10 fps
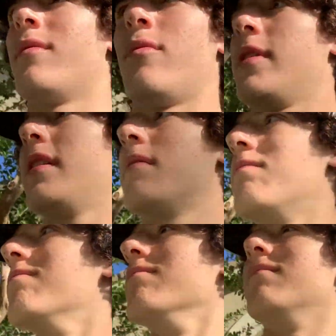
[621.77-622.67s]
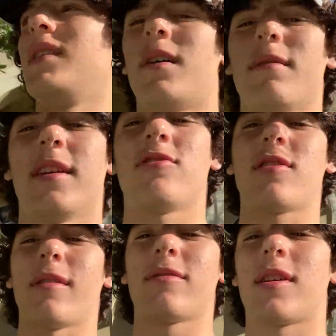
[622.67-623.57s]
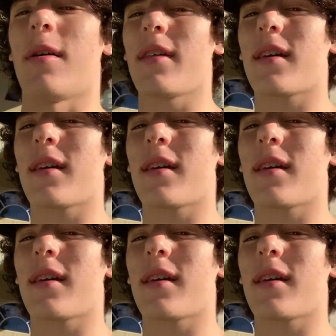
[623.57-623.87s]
let's just go to the